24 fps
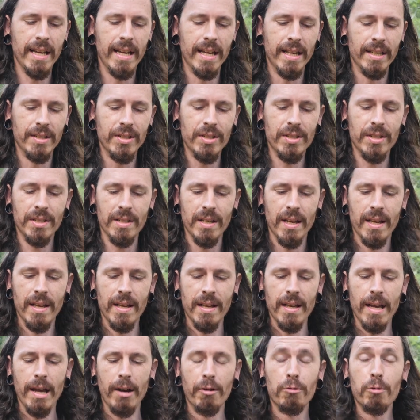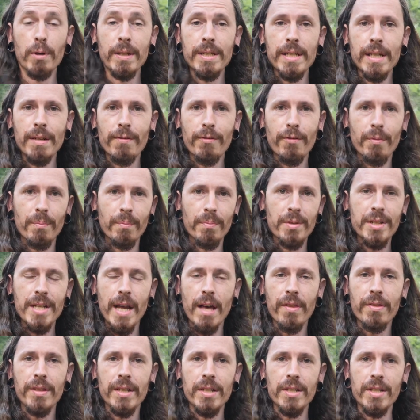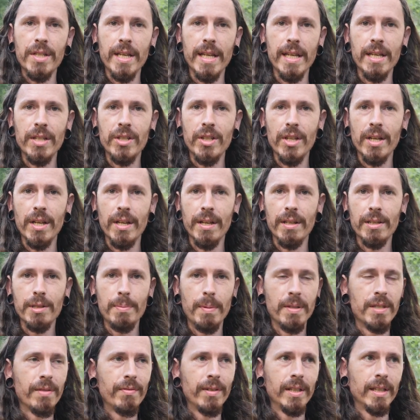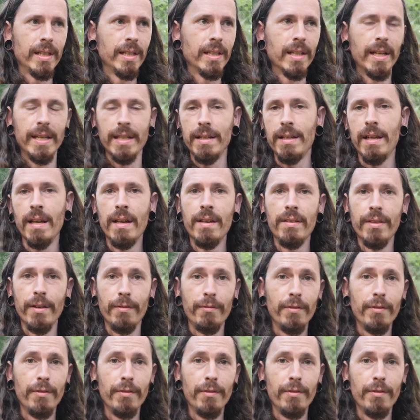It's arisen from Southeast Asia, specifically like the